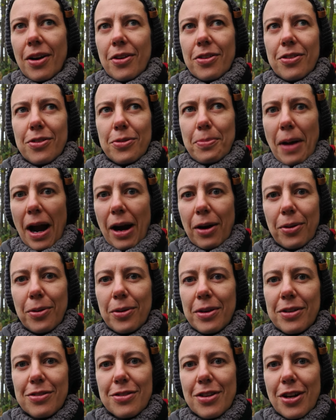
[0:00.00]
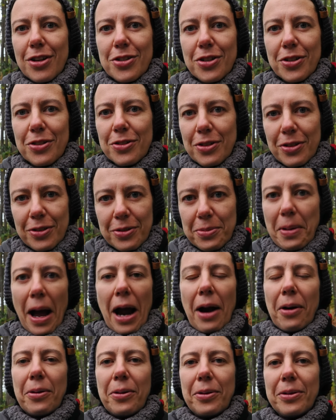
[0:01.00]
Sparrow is not just a
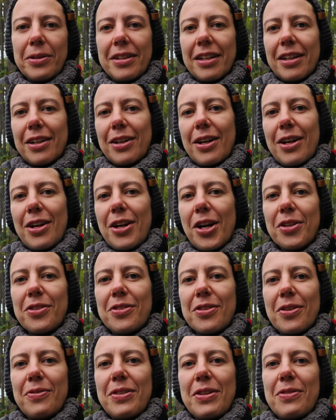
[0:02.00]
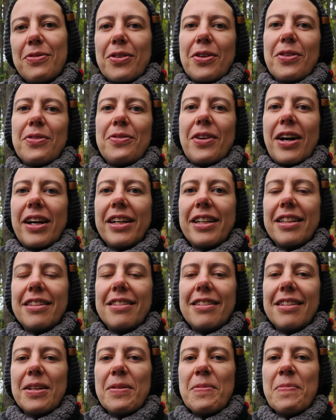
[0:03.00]
sparrow, there are lots of different
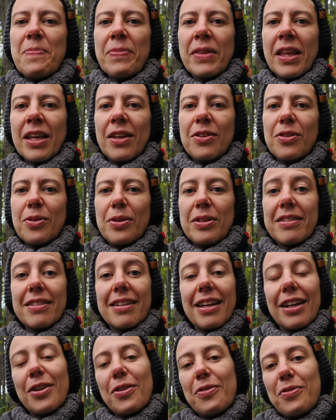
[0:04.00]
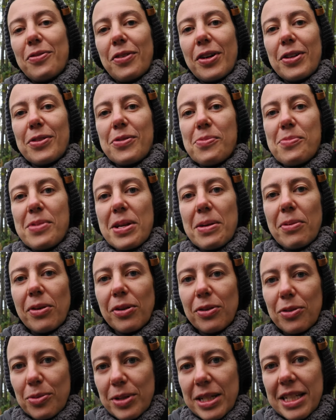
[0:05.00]
variety, so it's kind of fun to be able
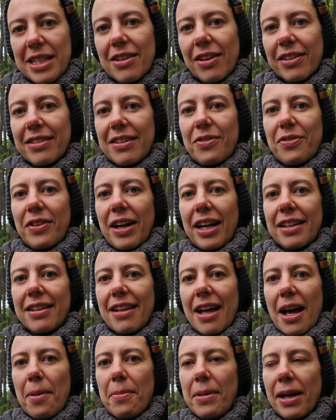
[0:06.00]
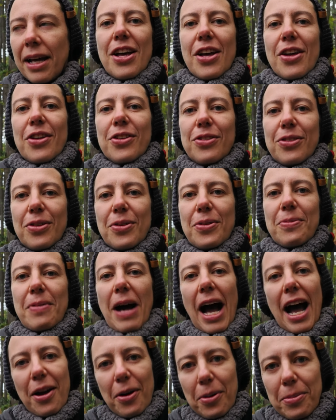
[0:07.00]
to identify them. So
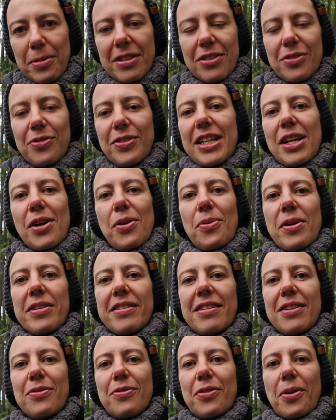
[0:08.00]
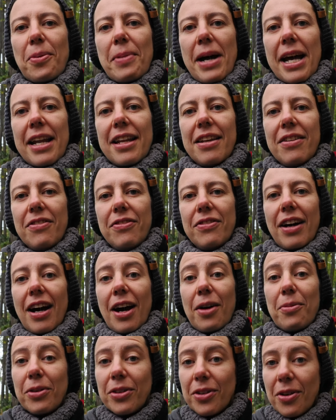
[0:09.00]
I hope this video was informative. I
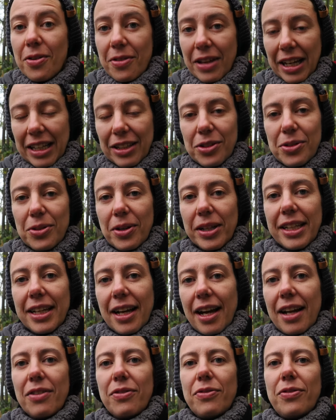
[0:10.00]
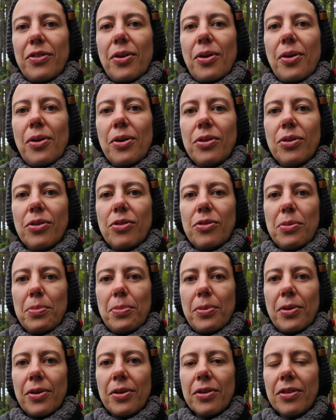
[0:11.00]
want to thank you again for all your
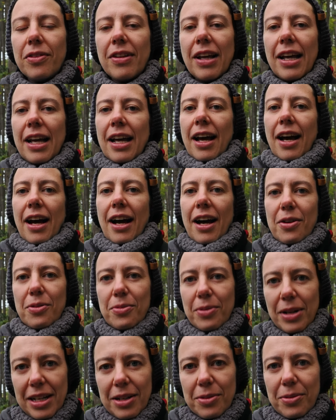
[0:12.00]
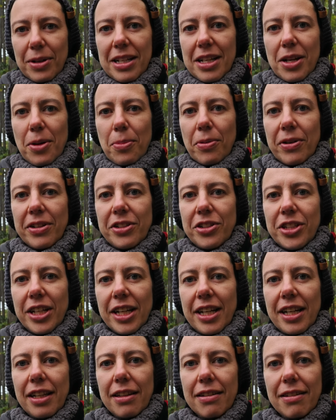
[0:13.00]
support. I really really
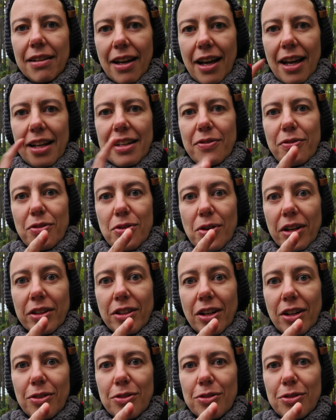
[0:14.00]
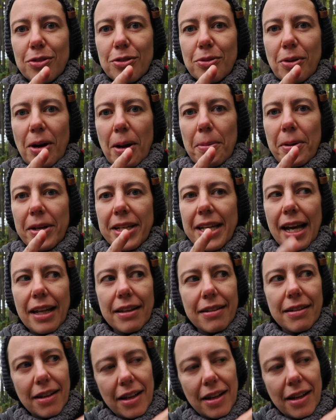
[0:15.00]
appreciate it, and if you are not a subscriber yet,